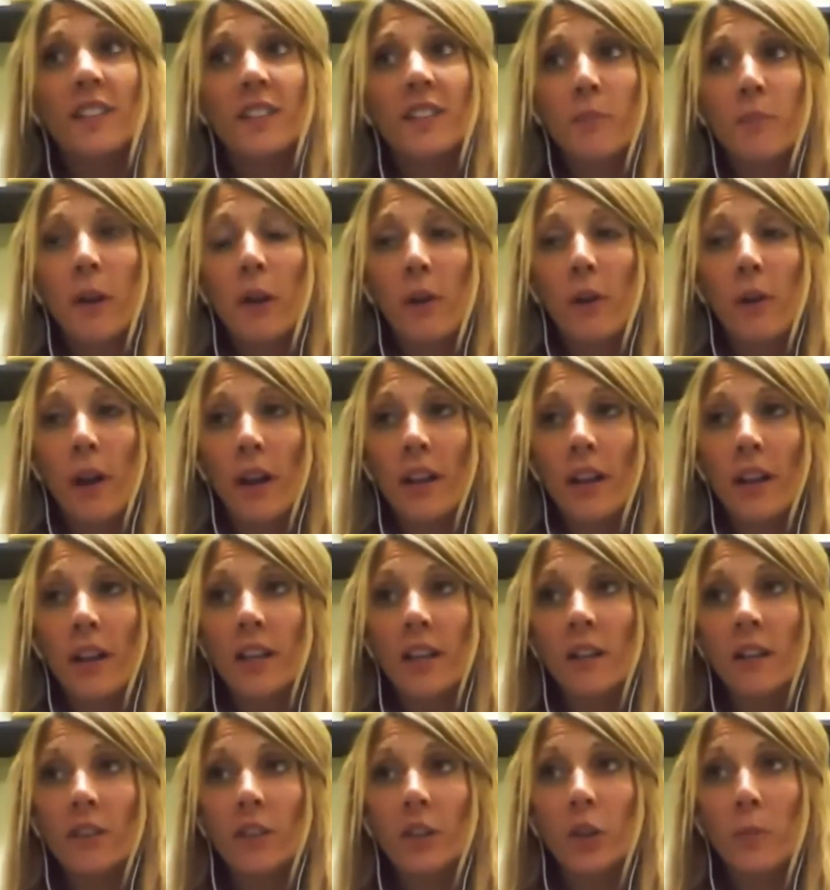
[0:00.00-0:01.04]
I did my
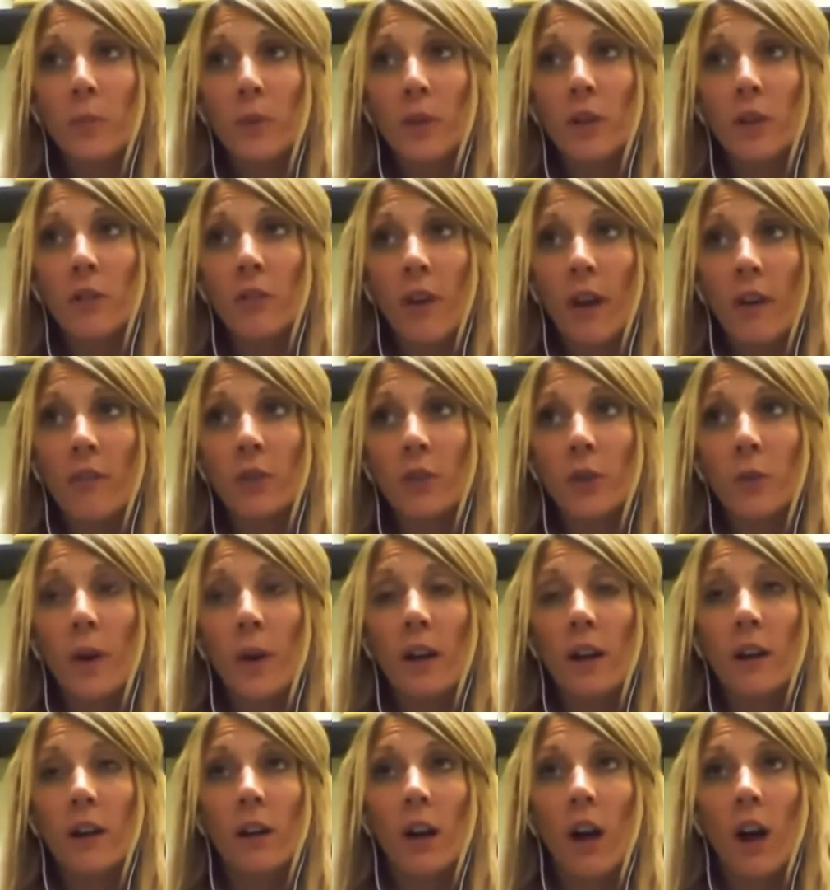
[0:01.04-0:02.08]
writing a little bit of
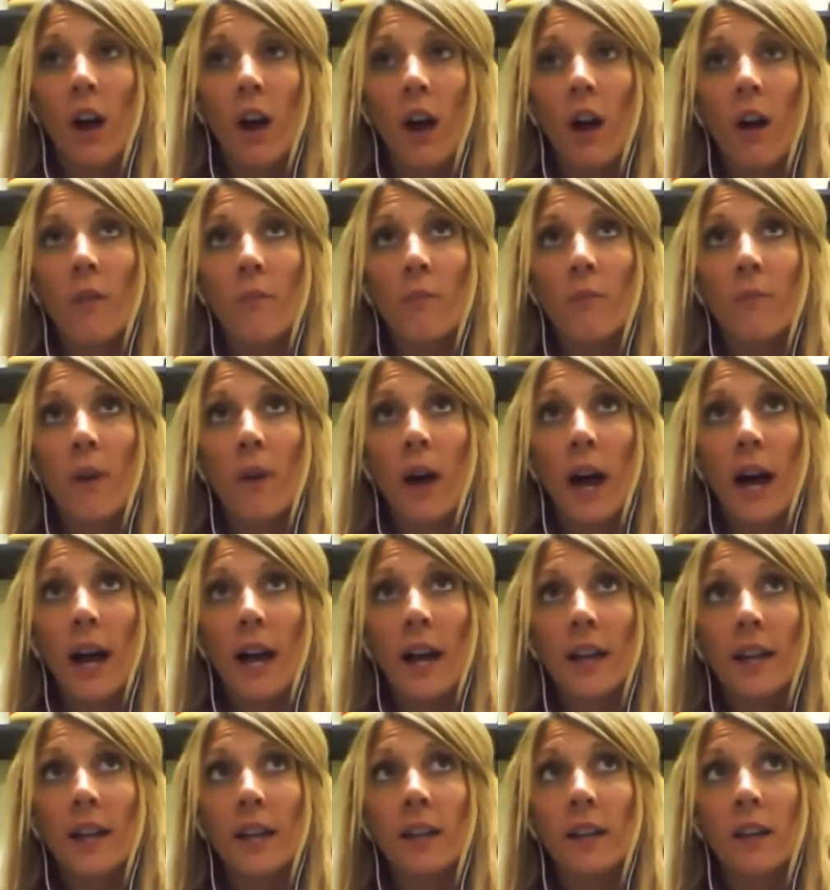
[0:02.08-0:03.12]
everywhere.
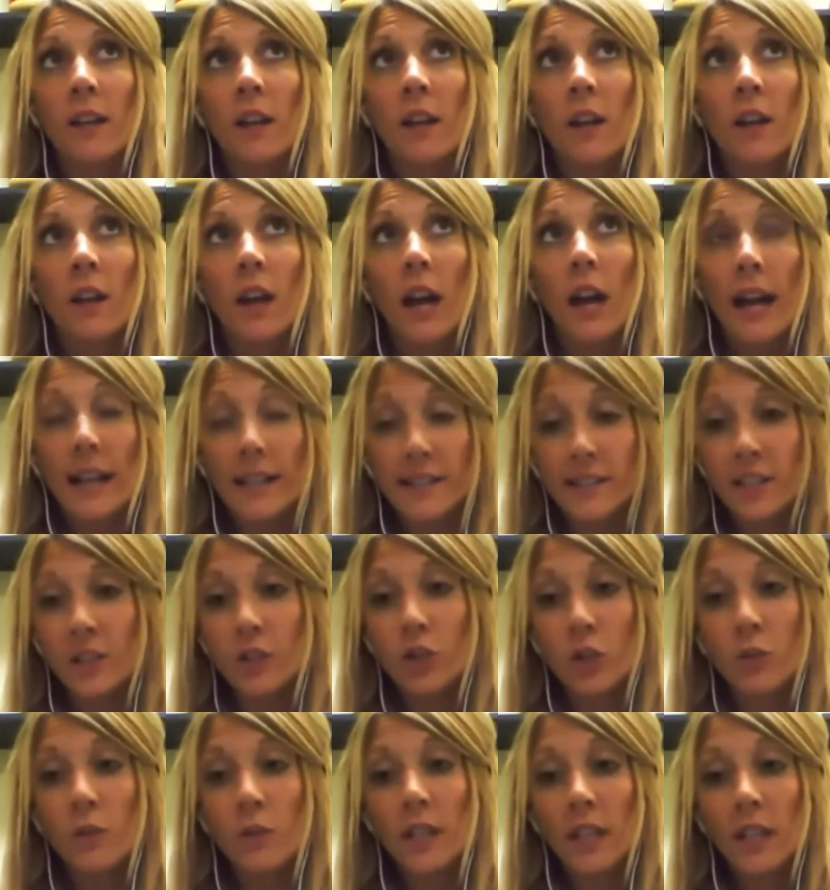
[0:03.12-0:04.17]
I did
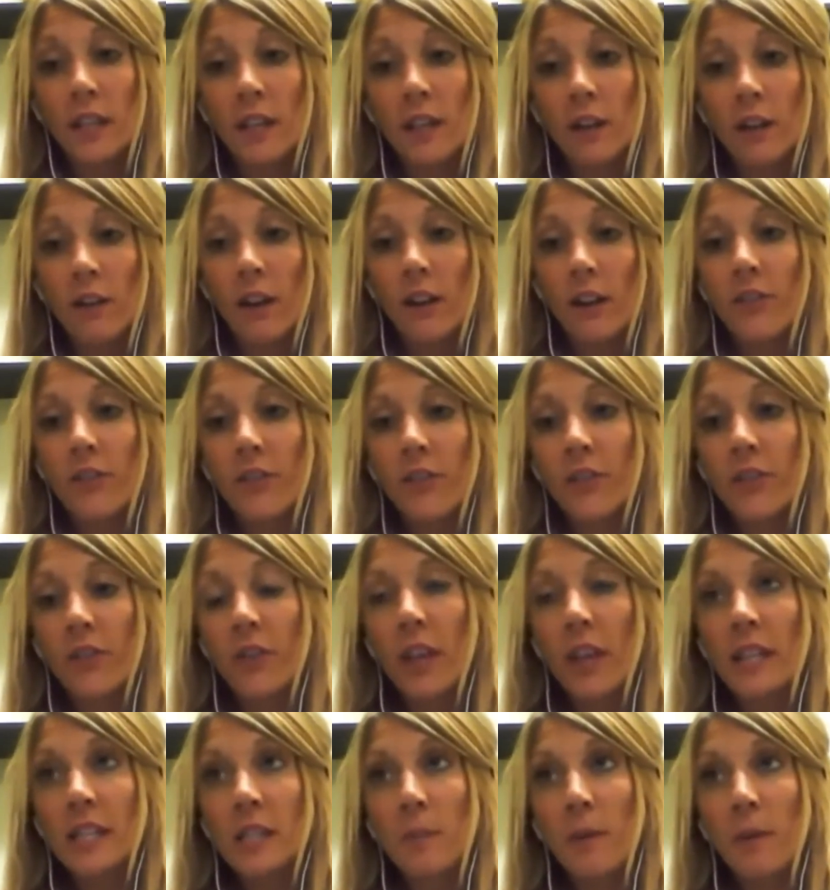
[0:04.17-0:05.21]
do it here,
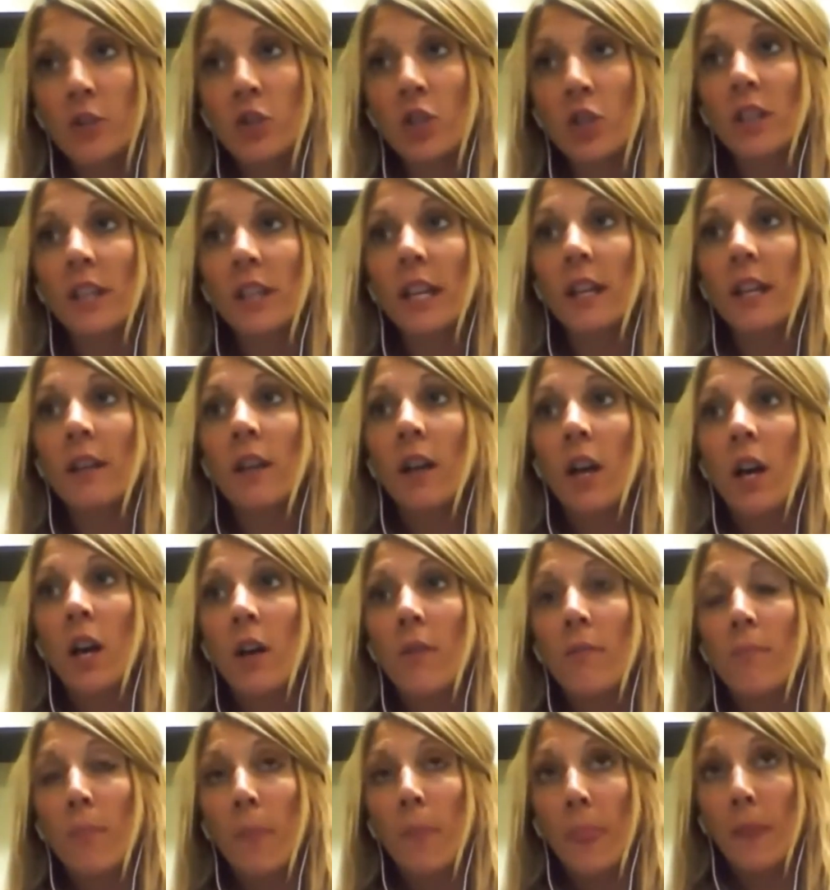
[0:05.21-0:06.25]
especially
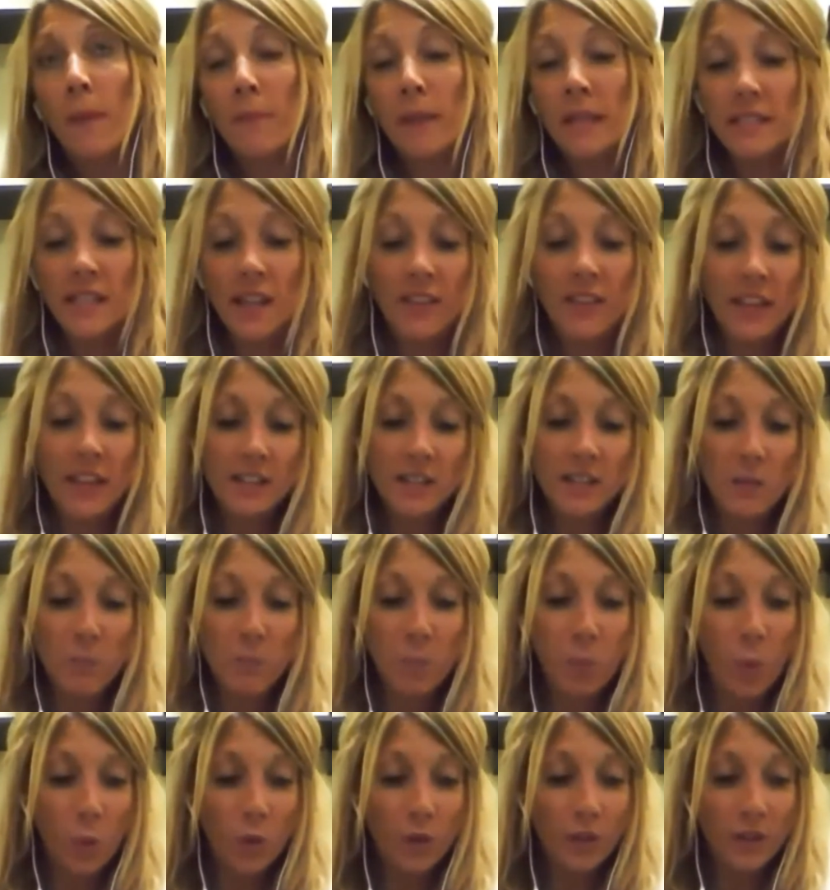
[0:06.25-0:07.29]
because I think it's
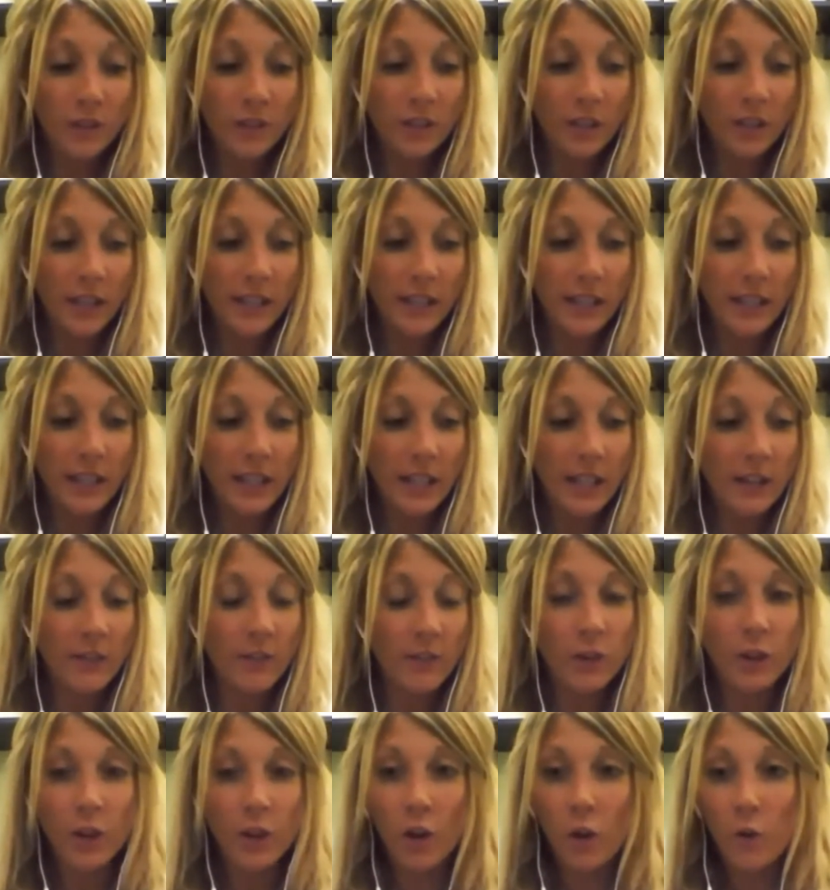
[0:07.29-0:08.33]
important. Like,
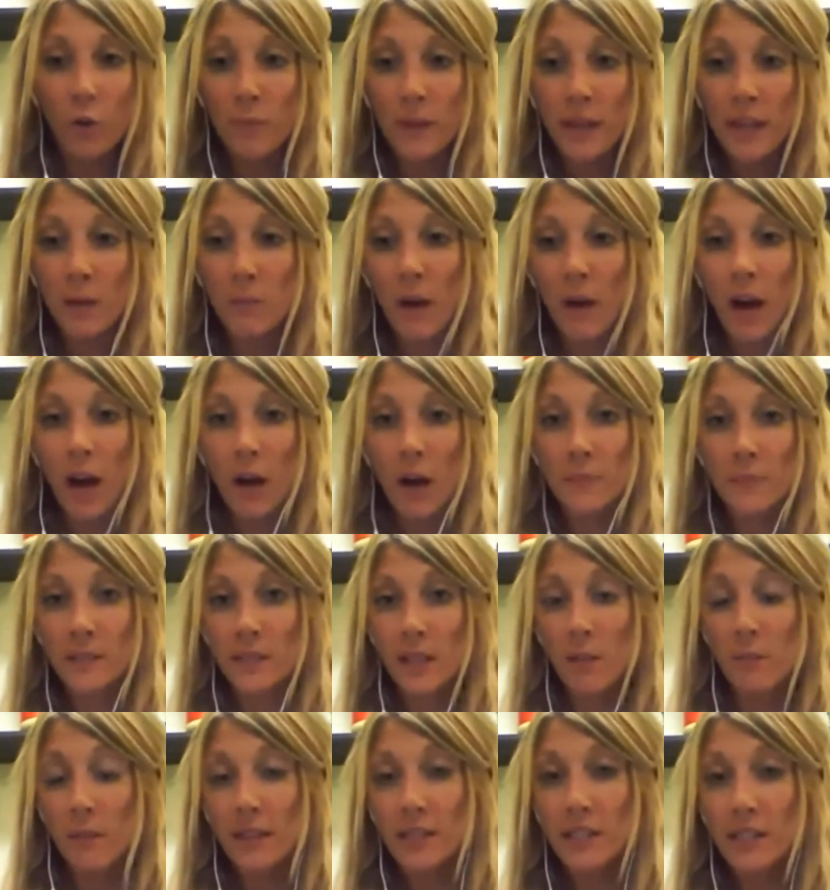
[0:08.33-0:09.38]
even though being a mom is
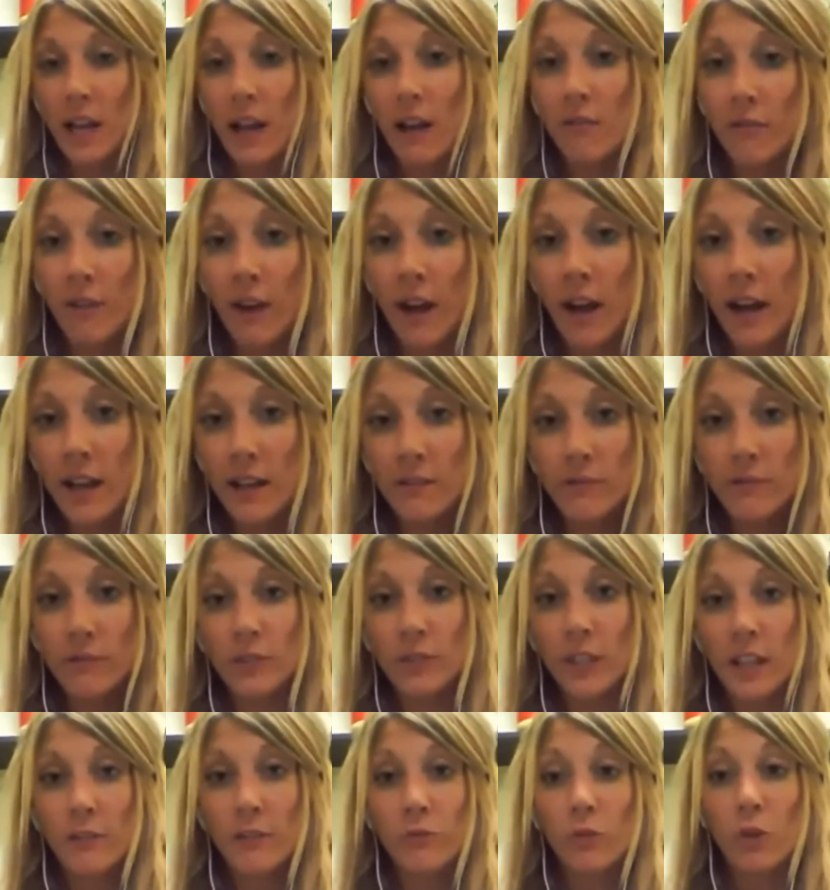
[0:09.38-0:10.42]
on my top 5
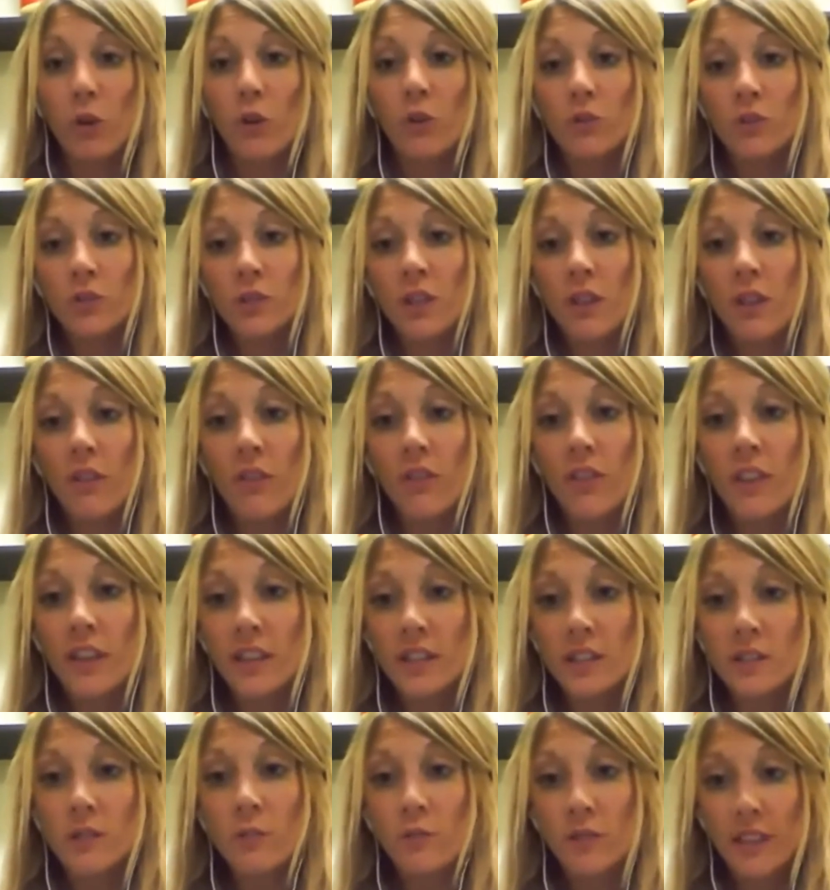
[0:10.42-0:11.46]
life roles,
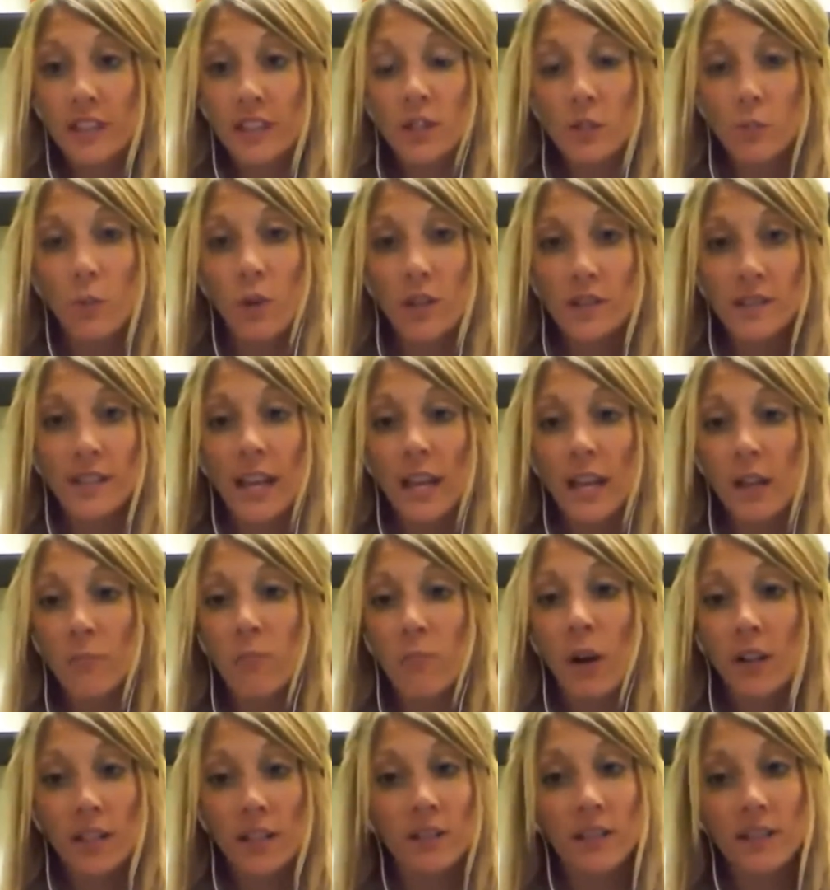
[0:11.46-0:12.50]
this was a
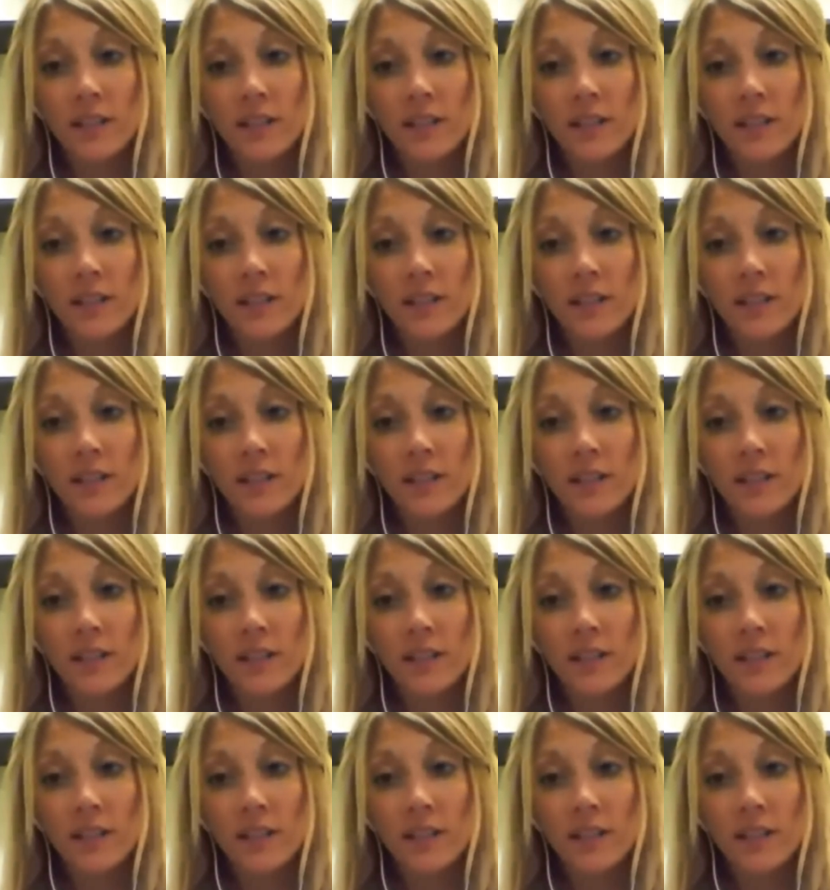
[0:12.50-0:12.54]
bucket